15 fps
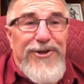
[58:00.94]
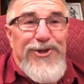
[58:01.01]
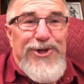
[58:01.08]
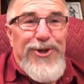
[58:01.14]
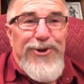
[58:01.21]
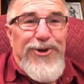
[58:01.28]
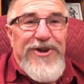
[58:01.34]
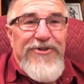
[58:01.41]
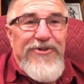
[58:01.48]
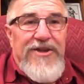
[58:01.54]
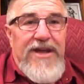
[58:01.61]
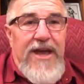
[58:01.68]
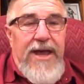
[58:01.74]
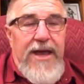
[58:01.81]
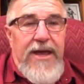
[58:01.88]
of children of the
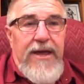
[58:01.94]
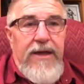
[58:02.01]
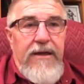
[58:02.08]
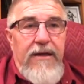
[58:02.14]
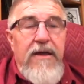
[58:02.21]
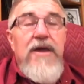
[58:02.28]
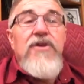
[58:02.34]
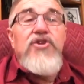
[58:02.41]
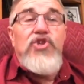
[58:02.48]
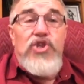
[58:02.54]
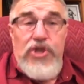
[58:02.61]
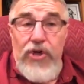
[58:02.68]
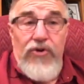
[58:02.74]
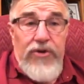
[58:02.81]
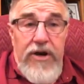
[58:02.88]
day,
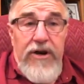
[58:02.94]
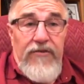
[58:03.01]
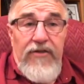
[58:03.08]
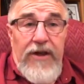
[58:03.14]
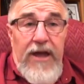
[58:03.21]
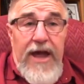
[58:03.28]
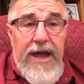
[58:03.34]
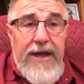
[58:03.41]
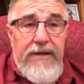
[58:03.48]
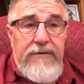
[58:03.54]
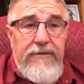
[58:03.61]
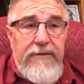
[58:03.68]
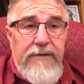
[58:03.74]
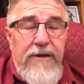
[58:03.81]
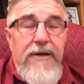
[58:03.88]
children of light.
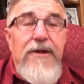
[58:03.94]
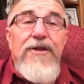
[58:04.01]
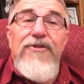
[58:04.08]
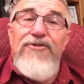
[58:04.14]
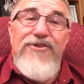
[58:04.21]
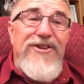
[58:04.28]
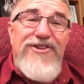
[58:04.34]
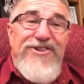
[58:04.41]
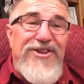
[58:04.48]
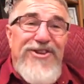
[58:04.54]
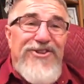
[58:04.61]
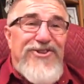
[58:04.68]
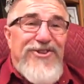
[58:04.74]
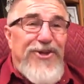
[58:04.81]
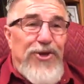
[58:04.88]
This
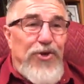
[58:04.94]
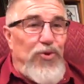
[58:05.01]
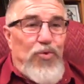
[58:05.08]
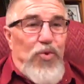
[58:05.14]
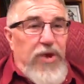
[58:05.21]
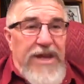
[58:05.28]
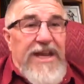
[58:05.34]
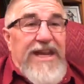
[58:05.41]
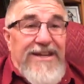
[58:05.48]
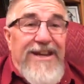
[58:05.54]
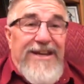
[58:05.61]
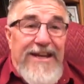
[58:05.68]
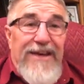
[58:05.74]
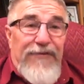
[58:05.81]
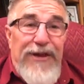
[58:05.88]
is, we need to
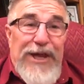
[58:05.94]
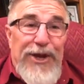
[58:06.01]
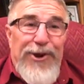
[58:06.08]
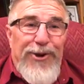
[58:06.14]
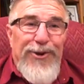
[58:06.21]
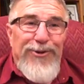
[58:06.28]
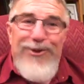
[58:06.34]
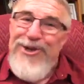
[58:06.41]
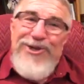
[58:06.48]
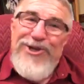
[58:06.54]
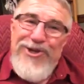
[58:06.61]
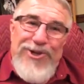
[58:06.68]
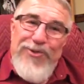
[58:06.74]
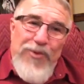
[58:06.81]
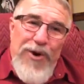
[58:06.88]
live here. This
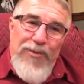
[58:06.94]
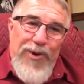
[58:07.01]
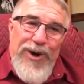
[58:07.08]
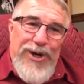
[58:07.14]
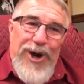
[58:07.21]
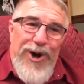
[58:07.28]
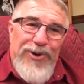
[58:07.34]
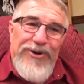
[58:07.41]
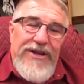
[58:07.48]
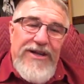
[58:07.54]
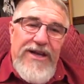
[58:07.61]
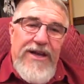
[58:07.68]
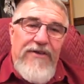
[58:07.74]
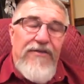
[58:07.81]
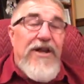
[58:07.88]
is where we're called to
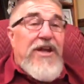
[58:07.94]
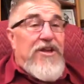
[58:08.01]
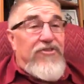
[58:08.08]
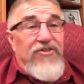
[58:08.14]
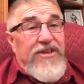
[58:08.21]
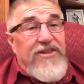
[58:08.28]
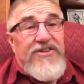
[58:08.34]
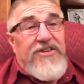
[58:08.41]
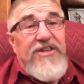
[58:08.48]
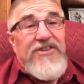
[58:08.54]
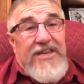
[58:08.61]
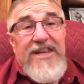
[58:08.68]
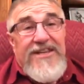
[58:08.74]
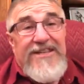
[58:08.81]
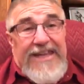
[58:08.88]
live. This is
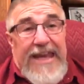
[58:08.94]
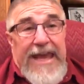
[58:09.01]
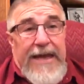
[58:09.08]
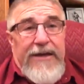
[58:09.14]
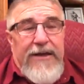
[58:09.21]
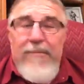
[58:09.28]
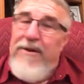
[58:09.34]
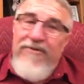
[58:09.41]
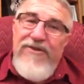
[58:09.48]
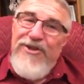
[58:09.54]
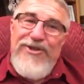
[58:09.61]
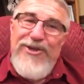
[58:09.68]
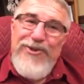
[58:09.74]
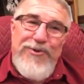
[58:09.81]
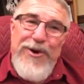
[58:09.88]
his kingdom, and
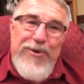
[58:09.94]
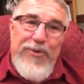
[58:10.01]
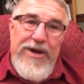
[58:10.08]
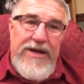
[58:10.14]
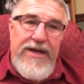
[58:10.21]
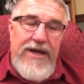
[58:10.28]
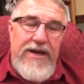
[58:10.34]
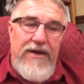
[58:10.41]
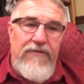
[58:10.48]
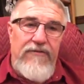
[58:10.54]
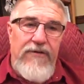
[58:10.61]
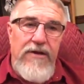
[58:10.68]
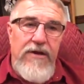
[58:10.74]
this is where we live.